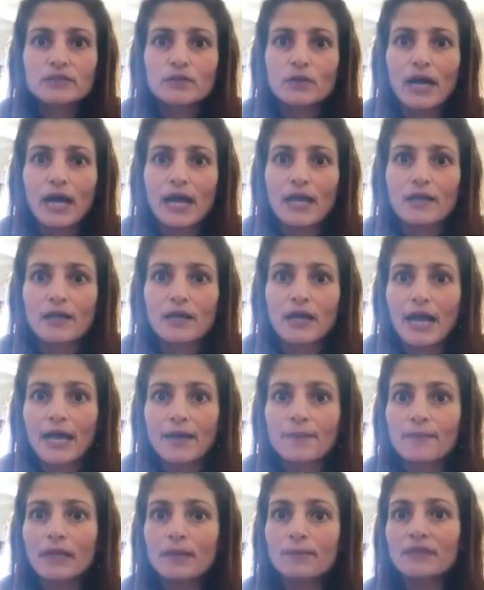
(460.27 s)
So
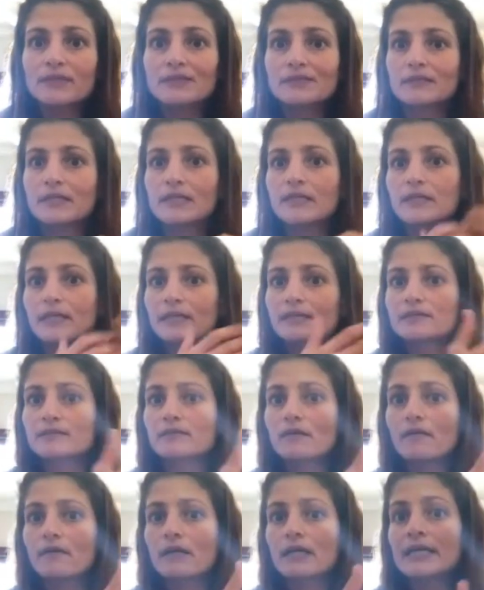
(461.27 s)
I may be seen
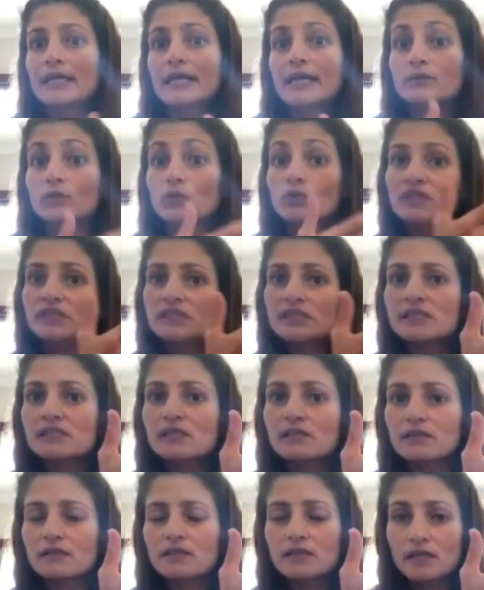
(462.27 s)
externally as, oh, this
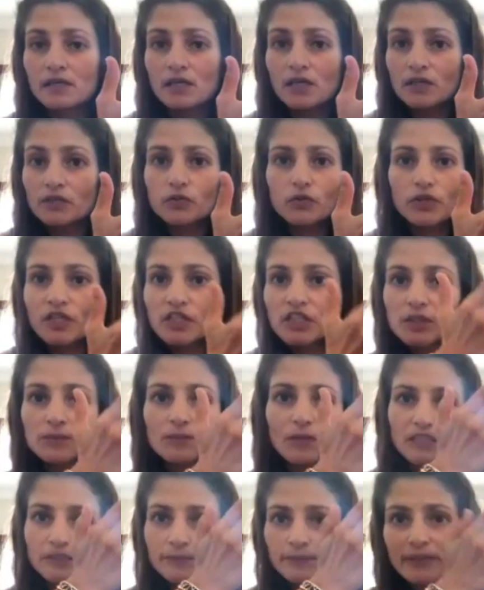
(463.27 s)
is her today, she
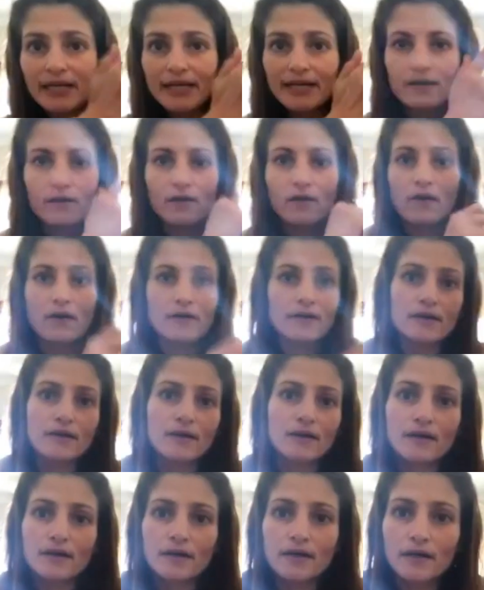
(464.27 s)
must be like on
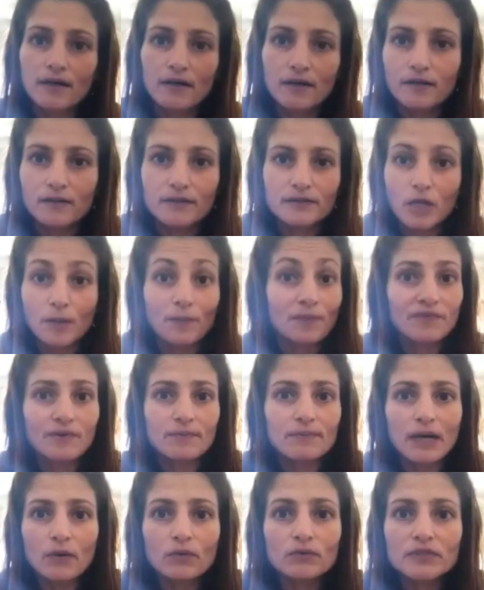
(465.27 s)
top of a
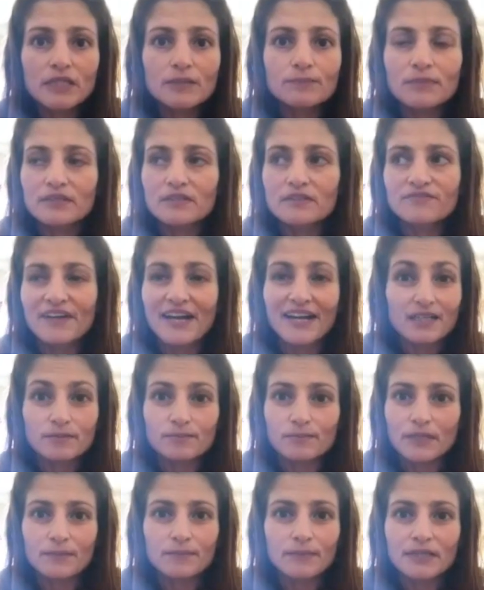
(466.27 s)
mountain, but the
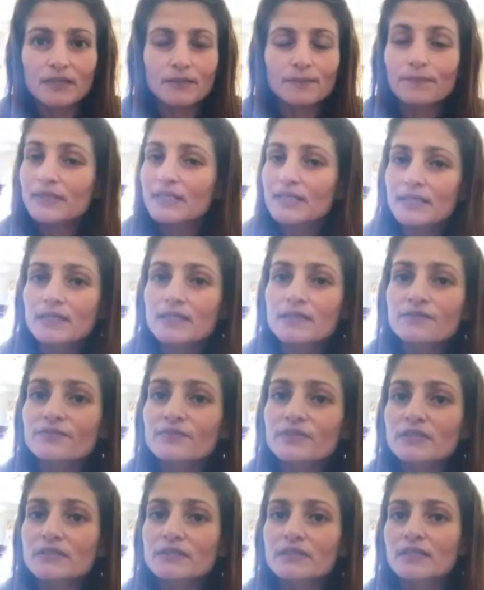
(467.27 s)
fact may be completely
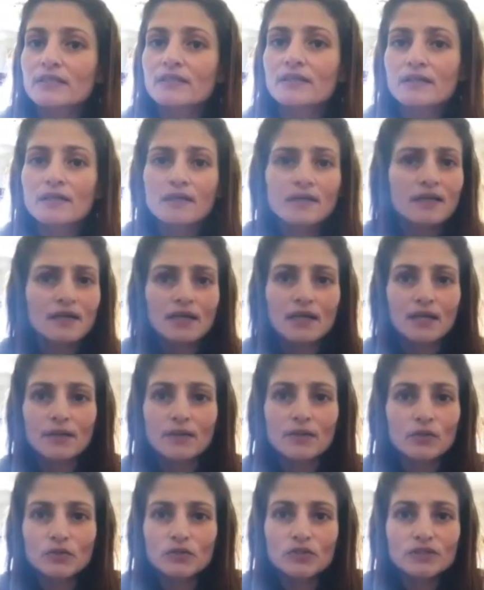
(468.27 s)
different. And
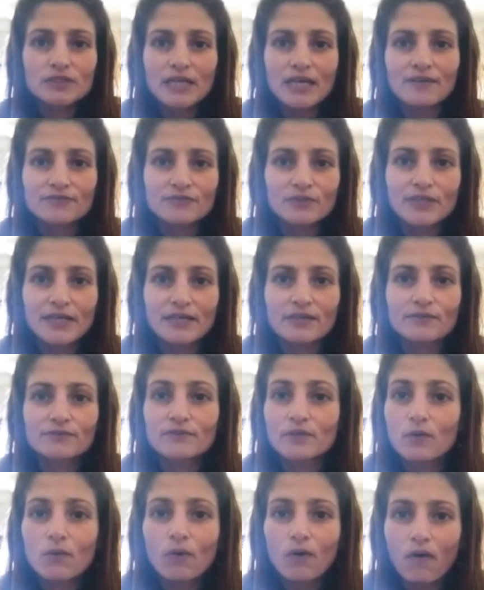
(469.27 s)
you just have to kind of
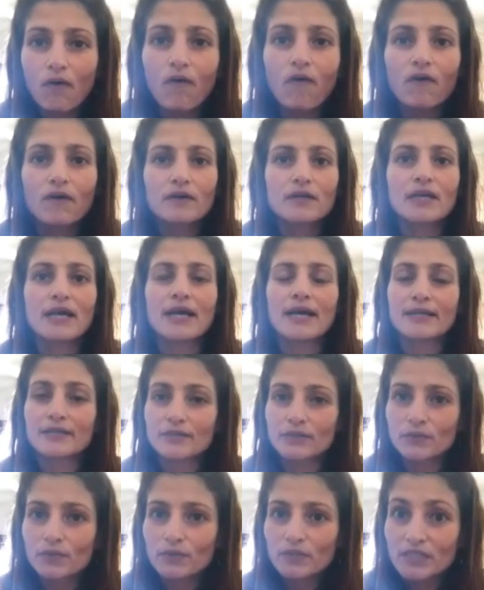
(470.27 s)
go on
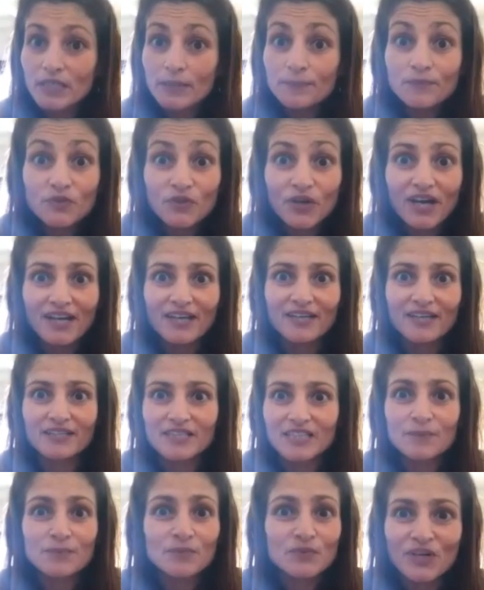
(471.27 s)
and keep trying,
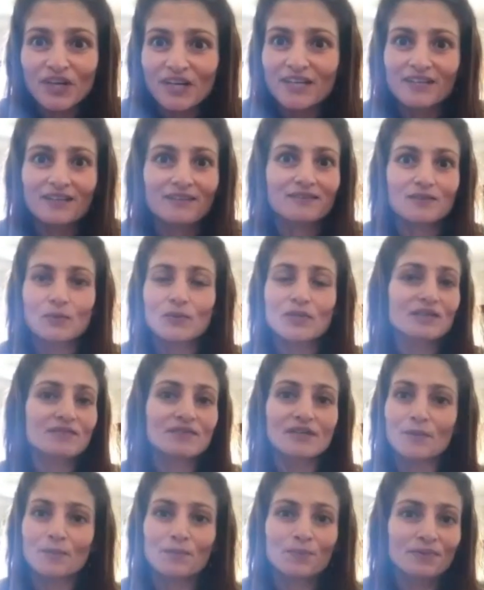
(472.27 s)
don't give up.